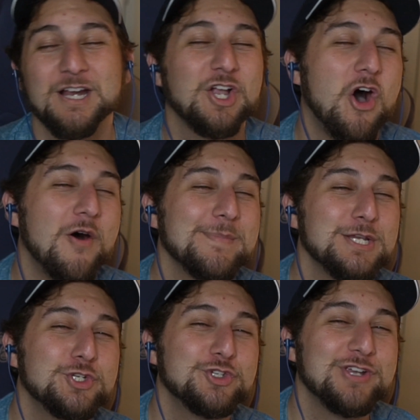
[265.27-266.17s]
Call me
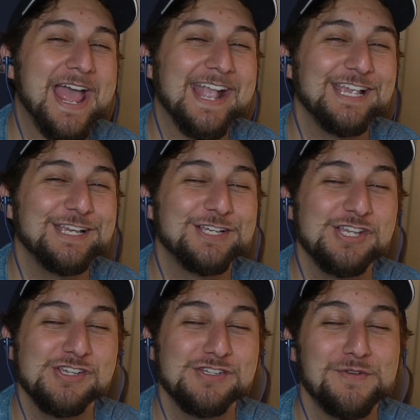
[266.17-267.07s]
Shaggy,
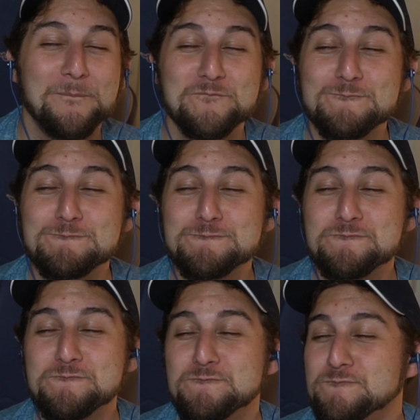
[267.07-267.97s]
because
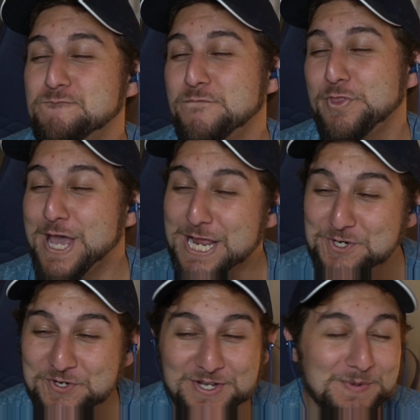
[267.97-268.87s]
mm, that
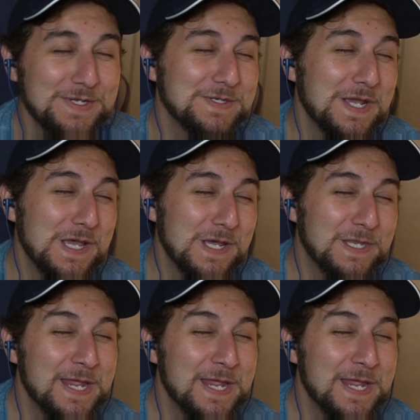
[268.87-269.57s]
shit was good,